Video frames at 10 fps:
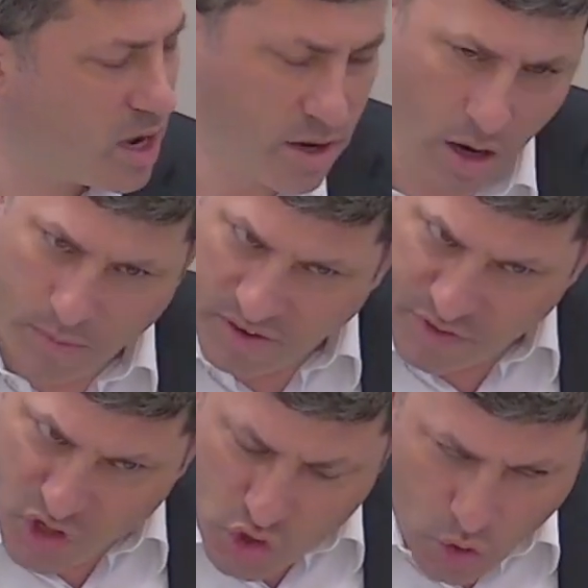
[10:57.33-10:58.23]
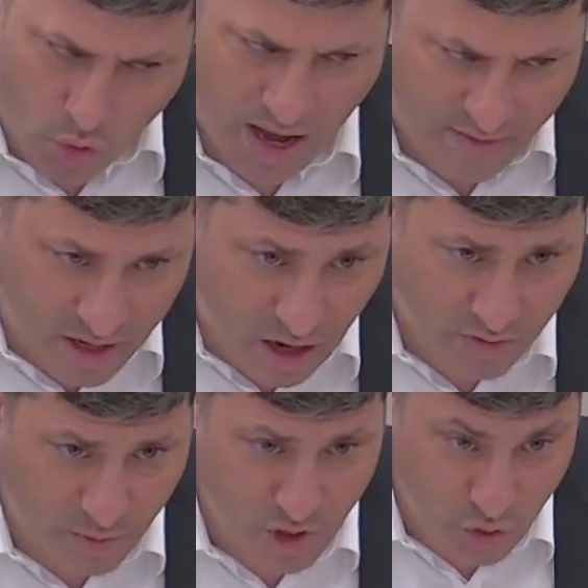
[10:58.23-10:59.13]
No, but if you have an
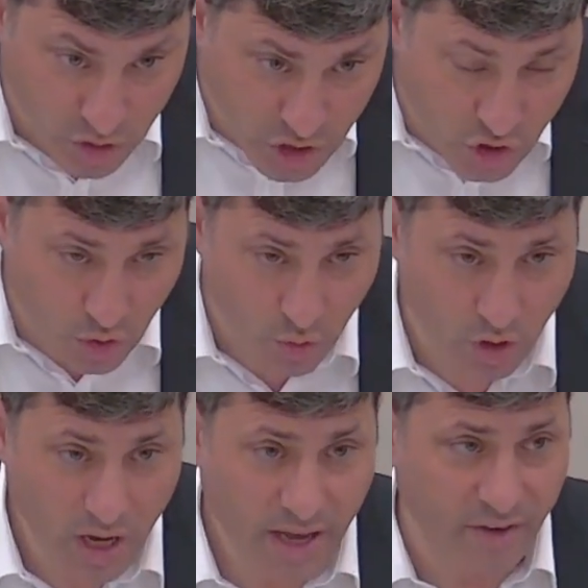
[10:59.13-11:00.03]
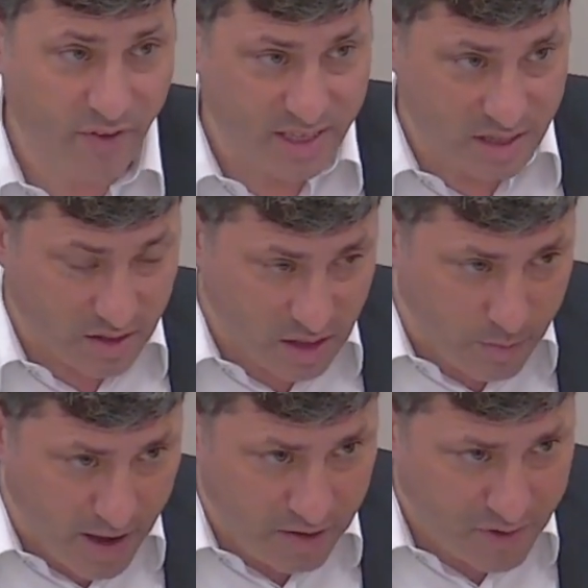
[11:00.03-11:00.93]
offer from it, you the Jew, if it's to
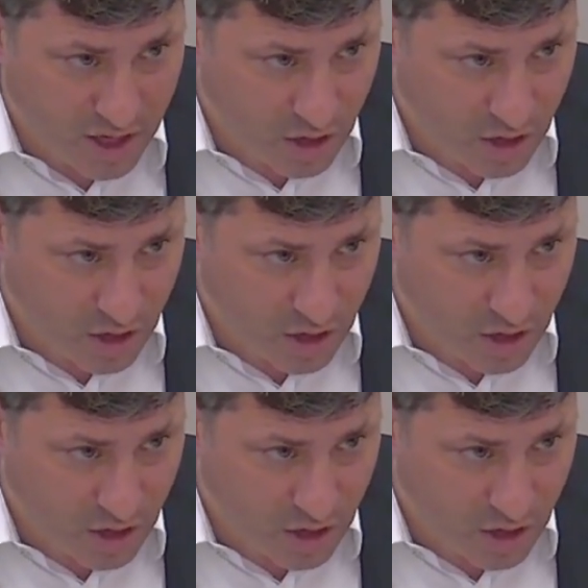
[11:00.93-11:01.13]
benefit